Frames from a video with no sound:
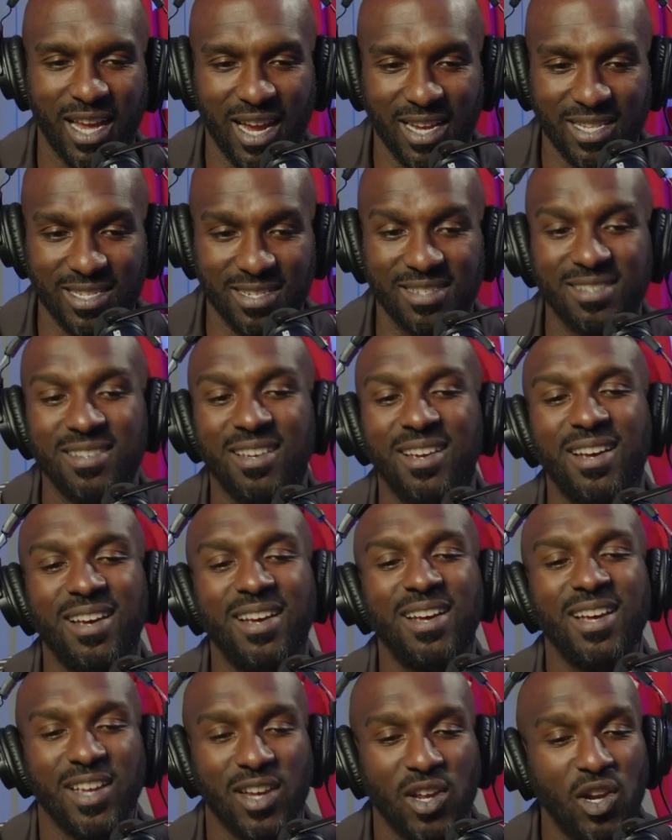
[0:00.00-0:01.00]
dancing,
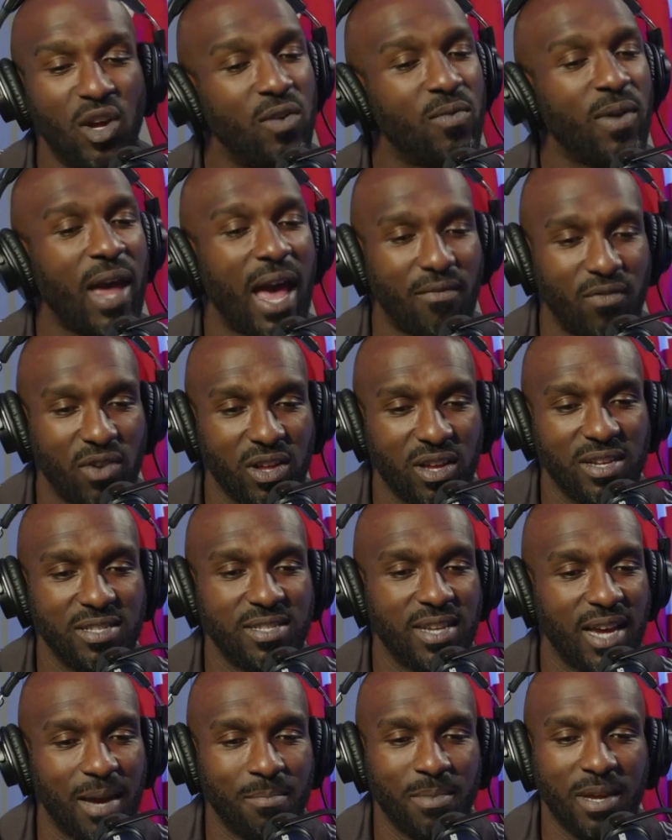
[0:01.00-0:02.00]
you know, having a
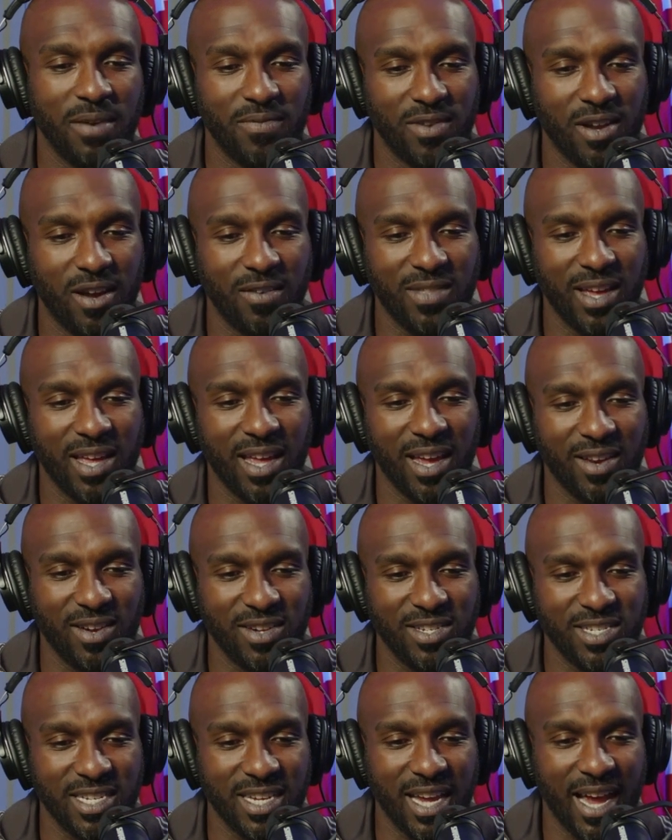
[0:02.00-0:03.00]
good time, giving out that
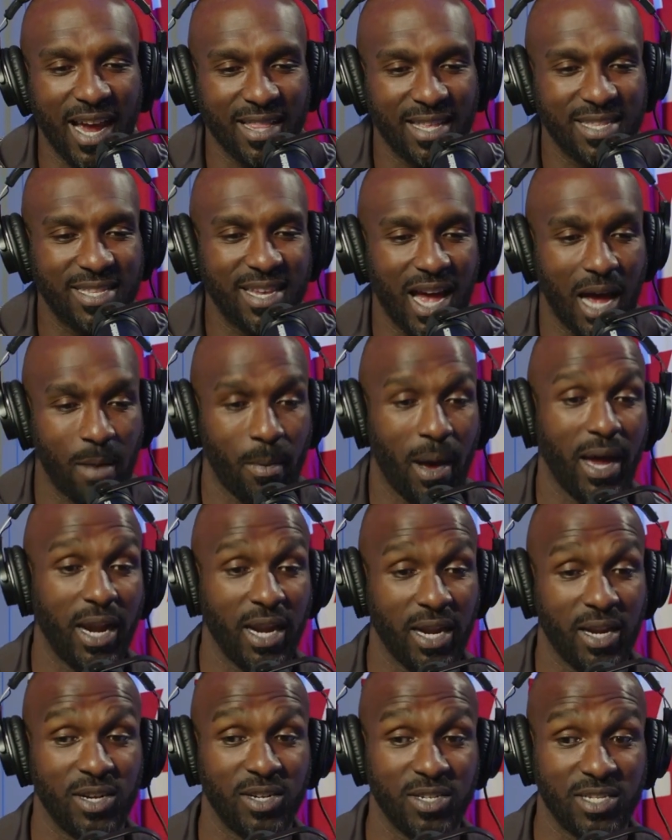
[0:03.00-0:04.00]
energy. At the time, I
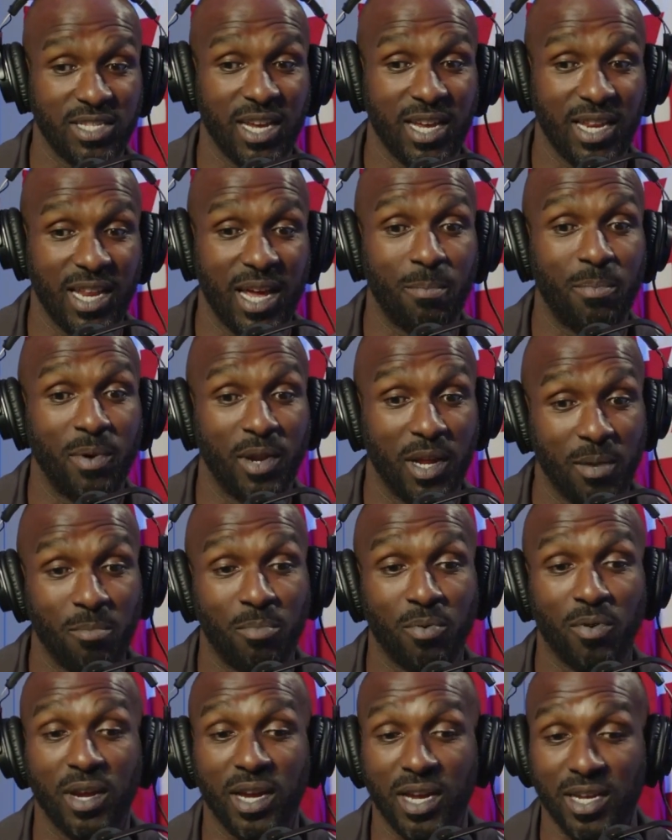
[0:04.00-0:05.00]
didn't understand that, but it
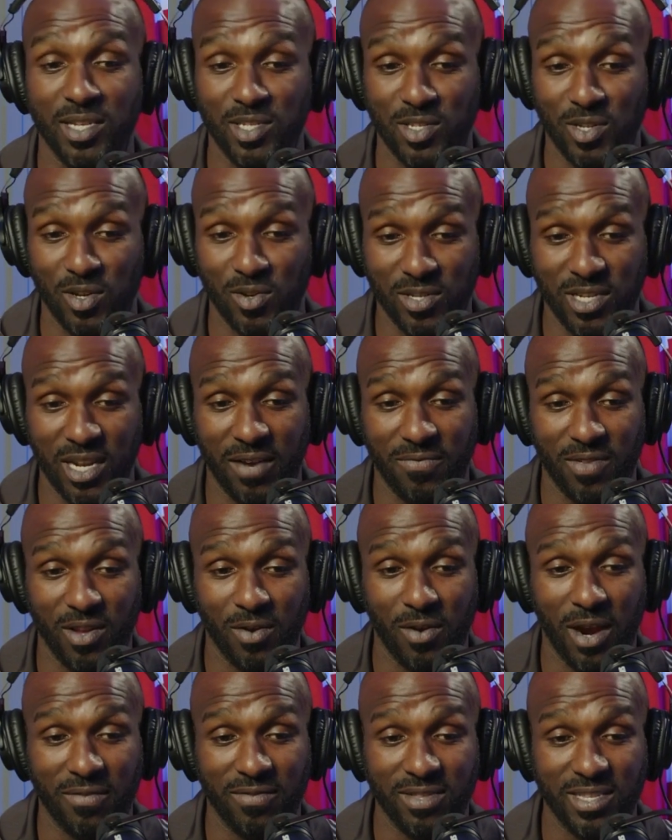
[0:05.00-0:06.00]
brings, you know, it definitely
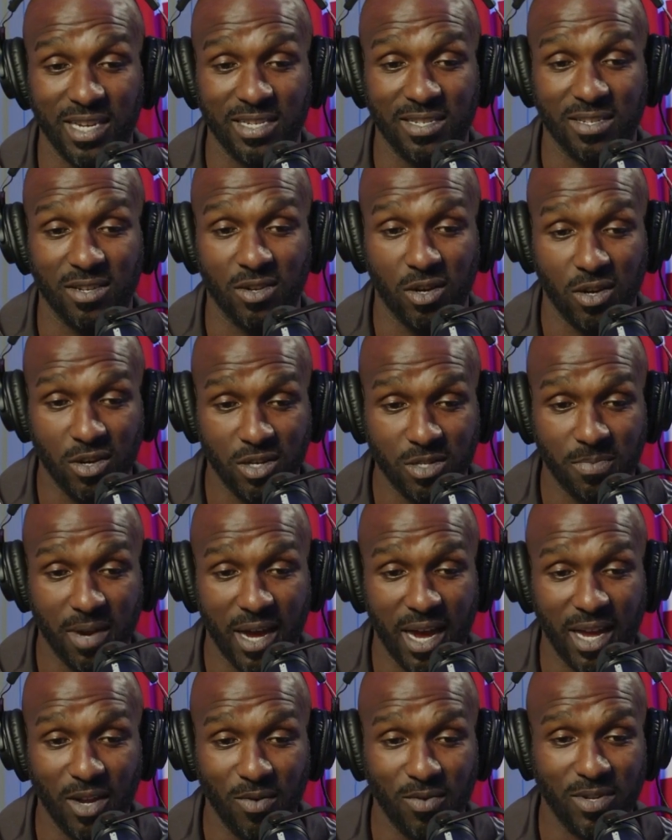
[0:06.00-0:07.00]
gravitates the girls
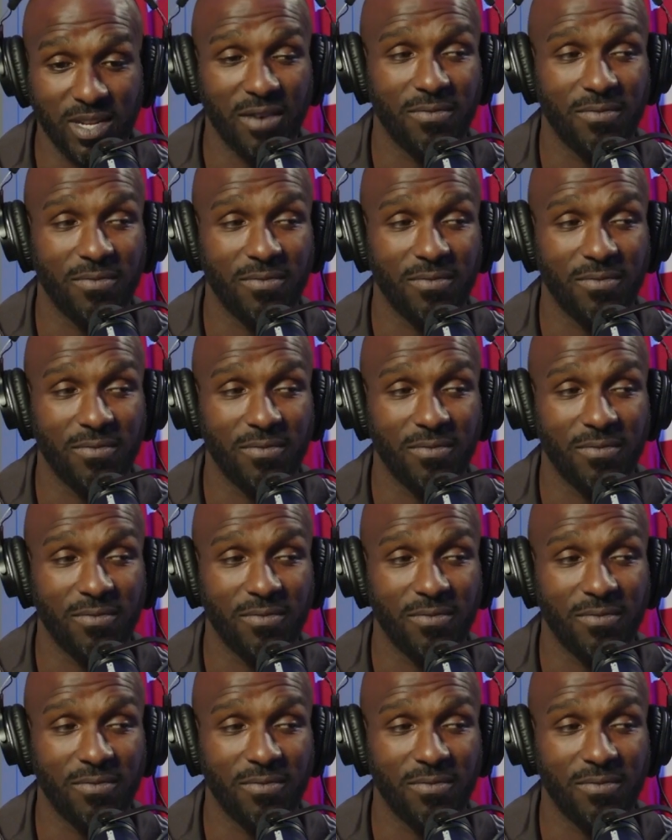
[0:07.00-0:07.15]
by you.